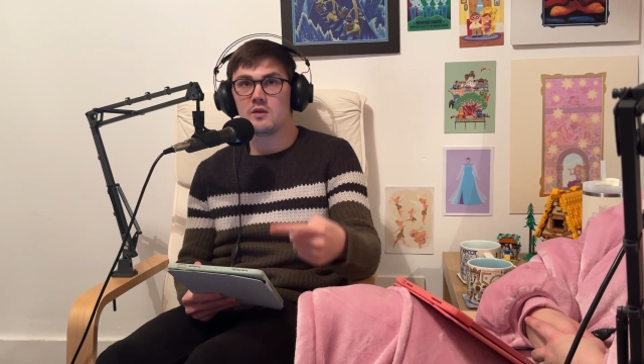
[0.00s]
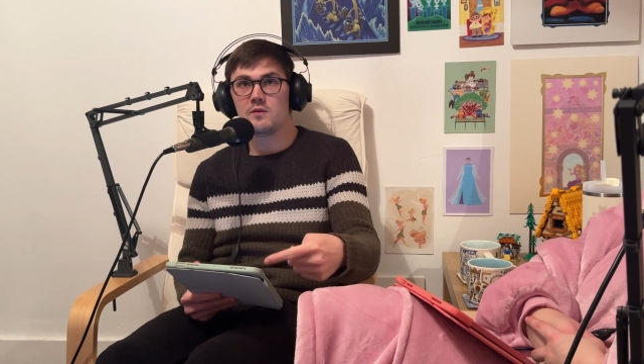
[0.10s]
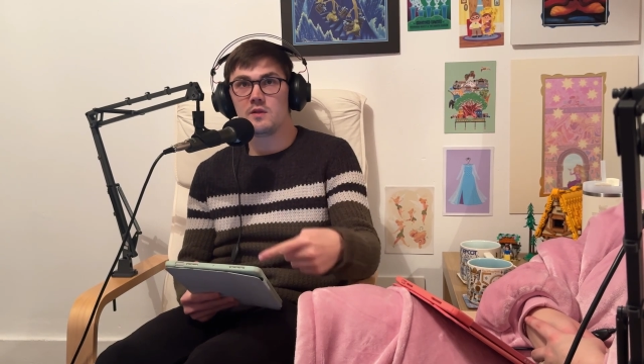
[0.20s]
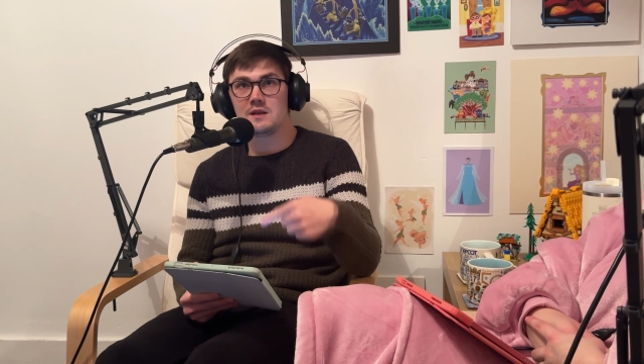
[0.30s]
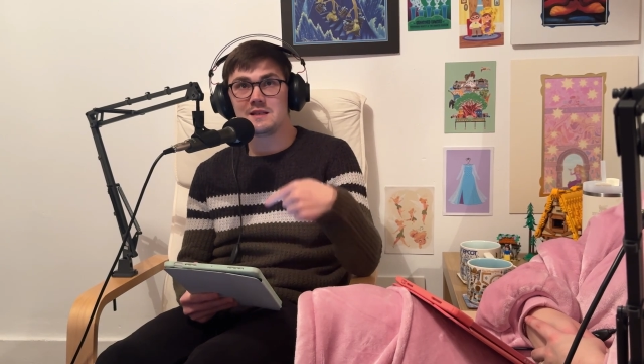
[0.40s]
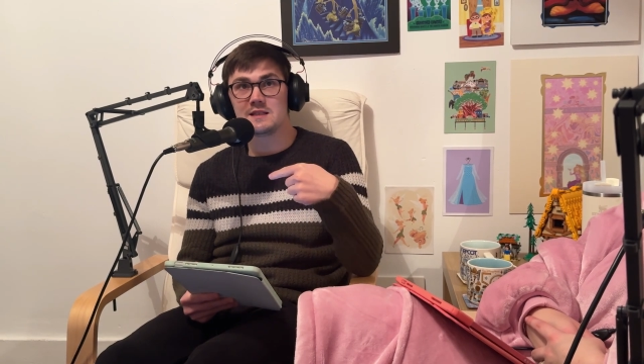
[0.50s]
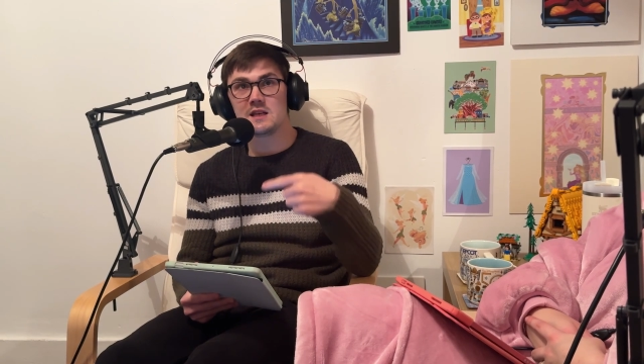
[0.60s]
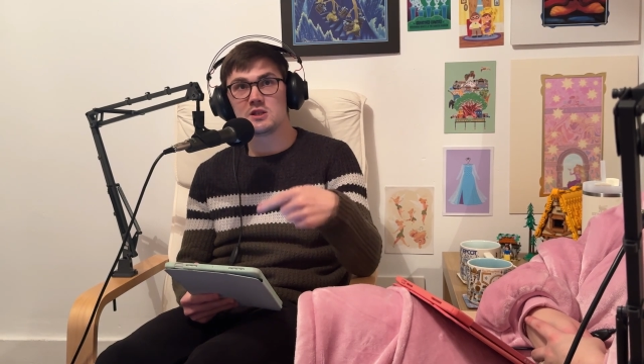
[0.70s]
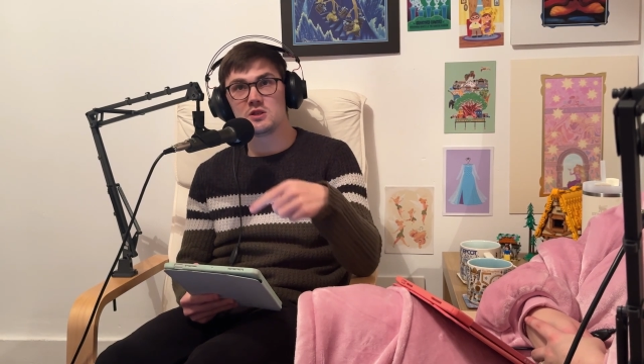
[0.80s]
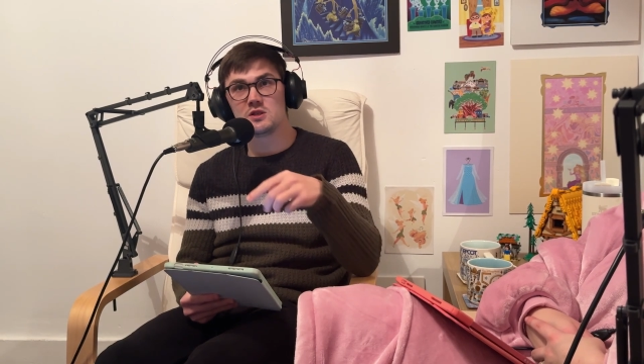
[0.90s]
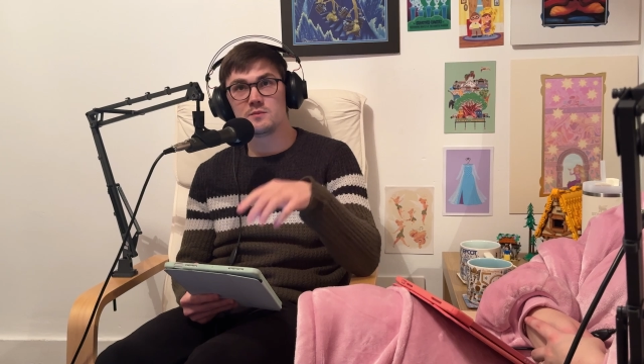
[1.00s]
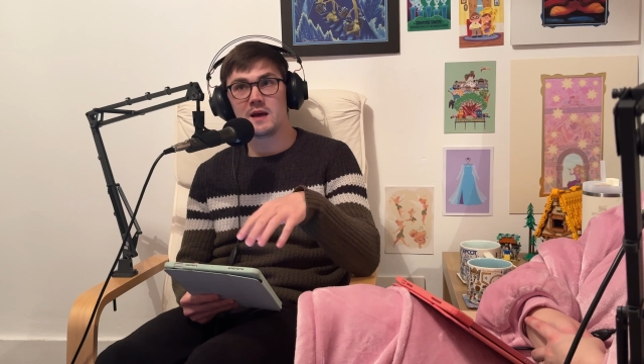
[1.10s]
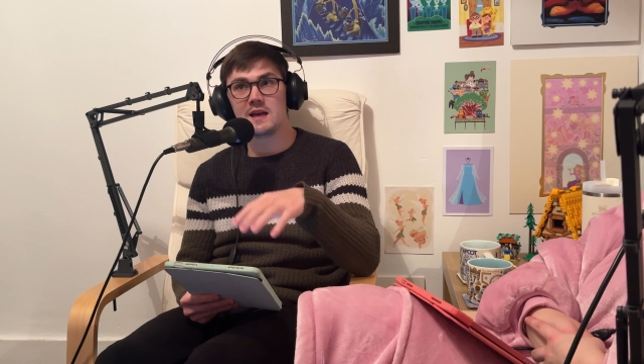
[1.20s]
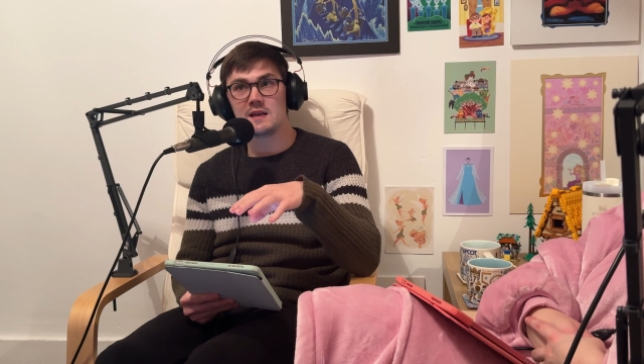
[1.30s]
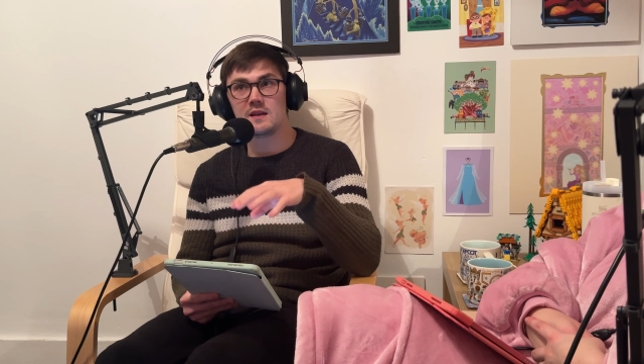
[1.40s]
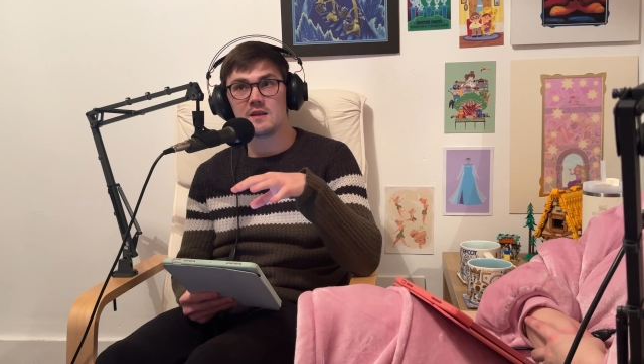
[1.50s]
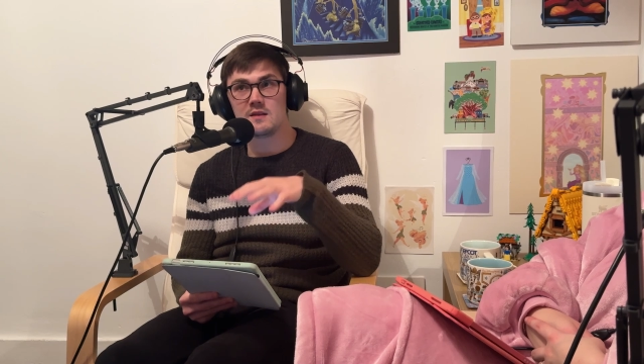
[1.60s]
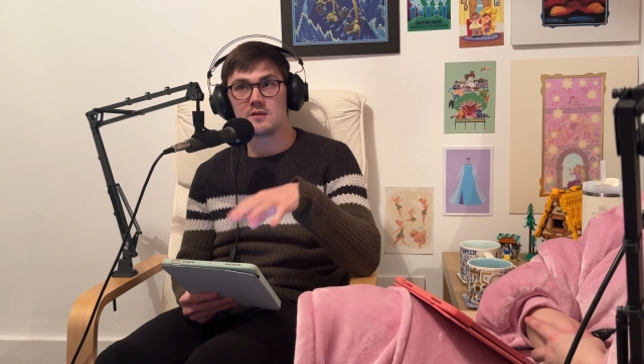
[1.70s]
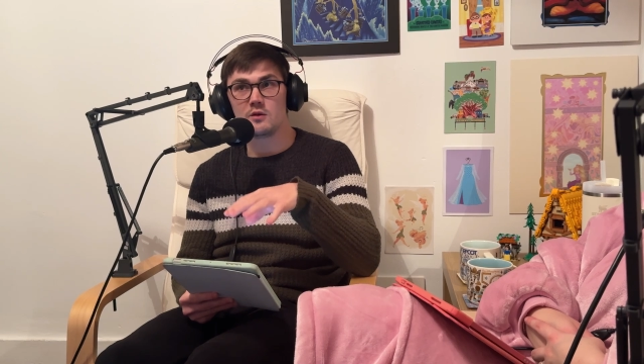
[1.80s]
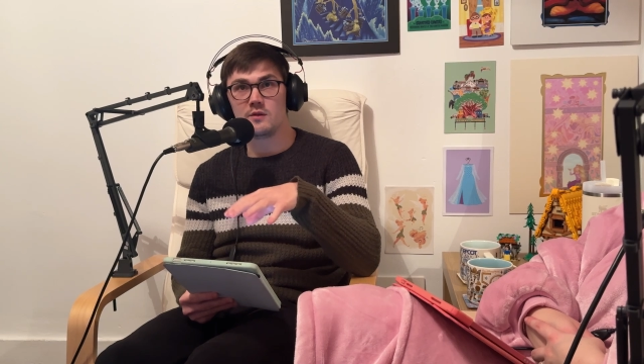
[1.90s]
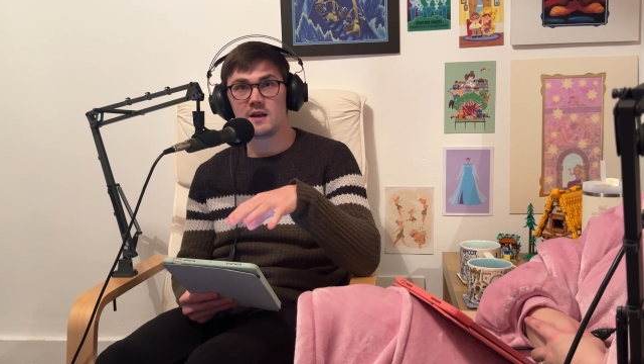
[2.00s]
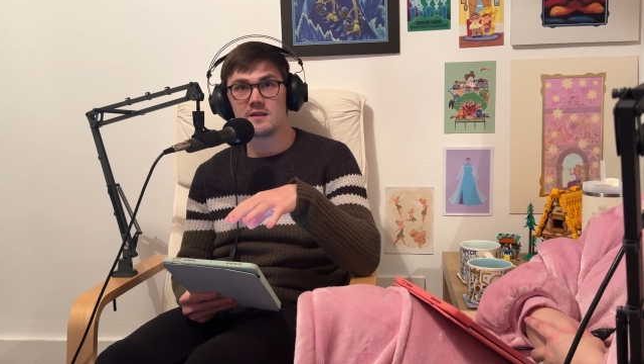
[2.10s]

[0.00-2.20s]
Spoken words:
of the decisions made at these sort of early